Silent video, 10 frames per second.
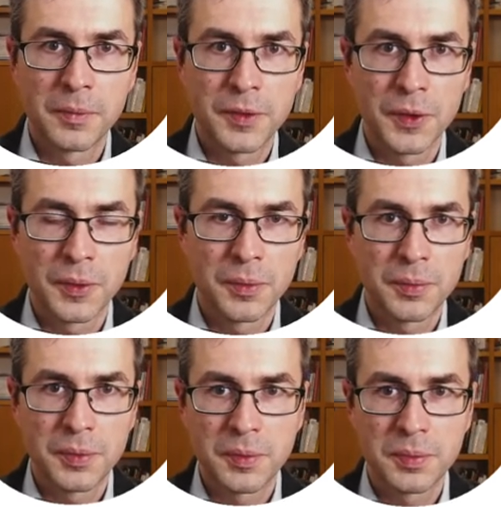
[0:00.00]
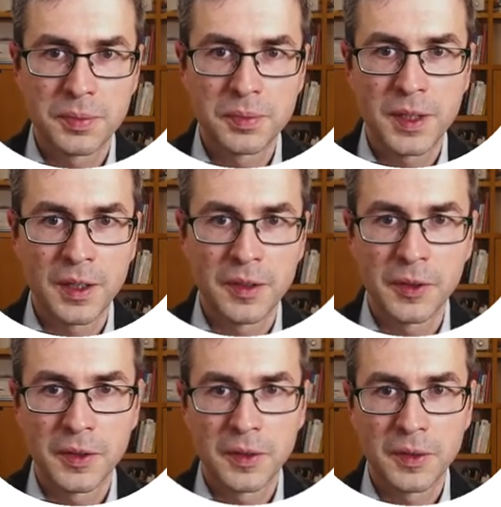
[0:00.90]
So they are
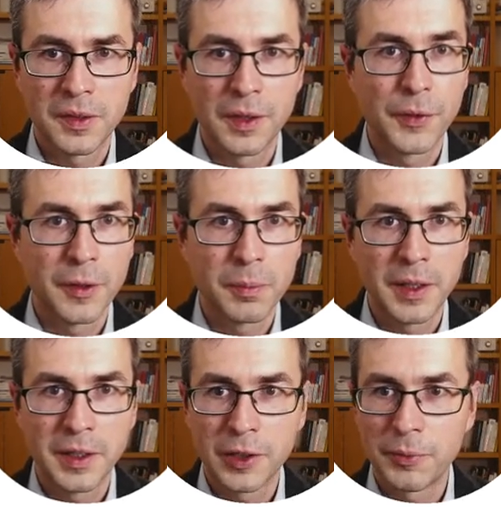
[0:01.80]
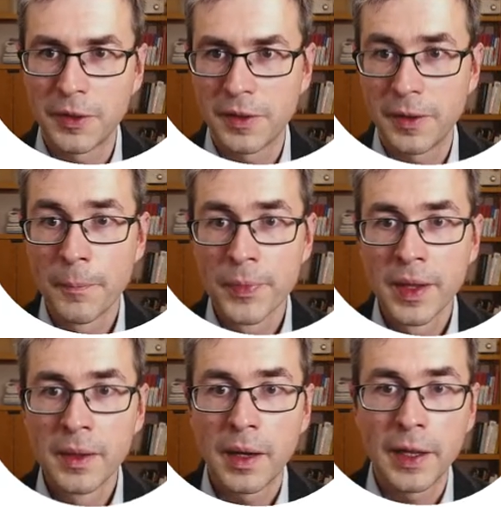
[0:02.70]
not self-explaining, obviously.
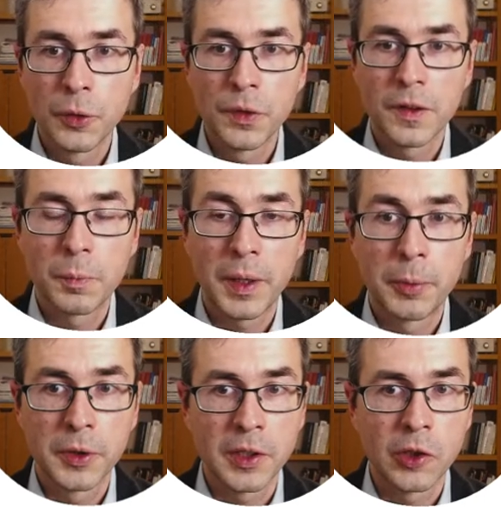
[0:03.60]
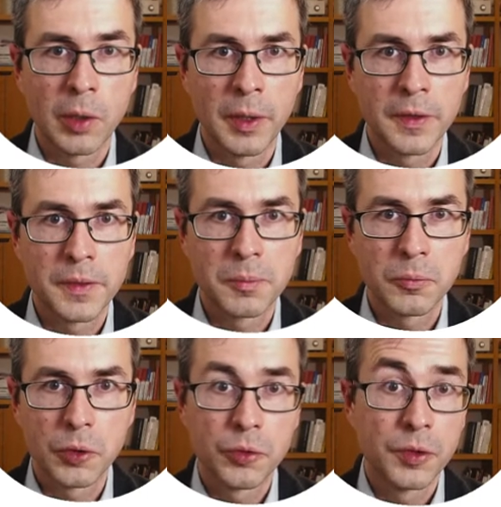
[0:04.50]
I do this by putting comments,
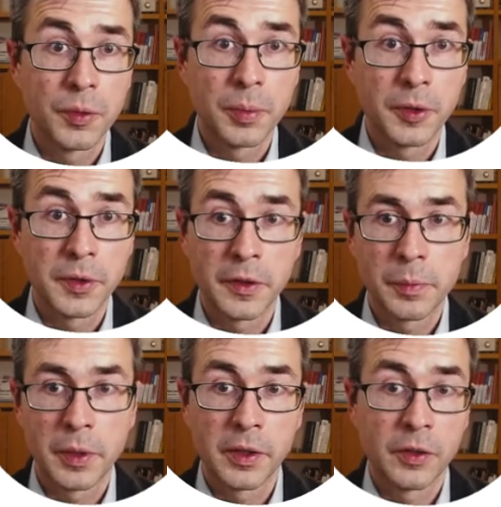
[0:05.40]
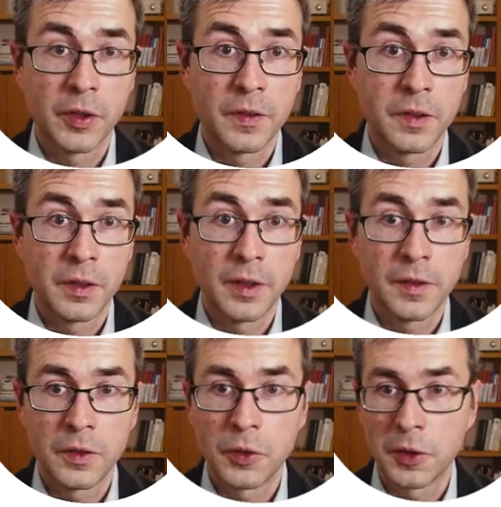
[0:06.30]
which is supported in SPARQL just as
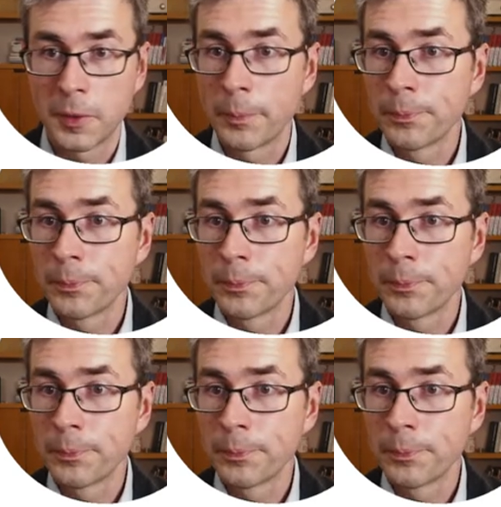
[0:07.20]
in Turtle.